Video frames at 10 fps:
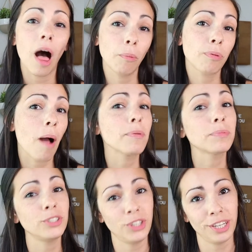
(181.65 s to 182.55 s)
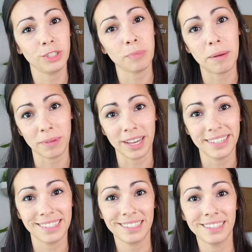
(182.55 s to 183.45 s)
I'll probably change my
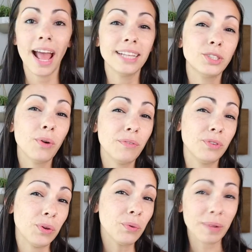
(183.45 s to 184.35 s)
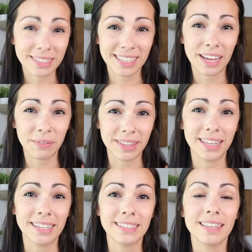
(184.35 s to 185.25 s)
mind. And so if you resonate with
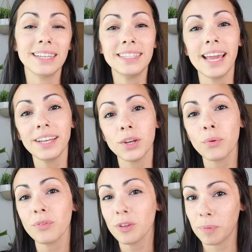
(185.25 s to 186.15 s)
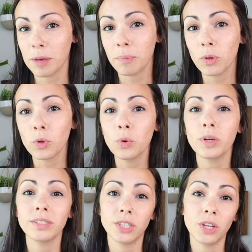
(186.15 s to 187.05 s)
this, then take note of the people who
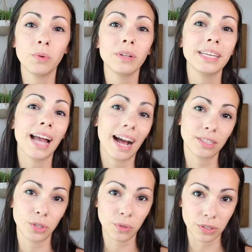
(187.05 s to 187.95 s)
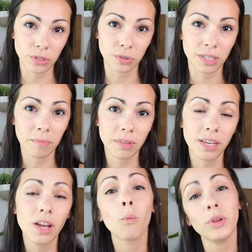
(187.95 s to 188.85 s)
continually ask you to do
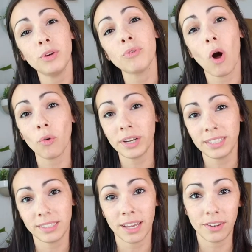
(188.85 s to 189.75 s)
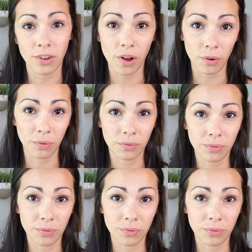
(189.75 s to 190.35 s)
something when you've already said no.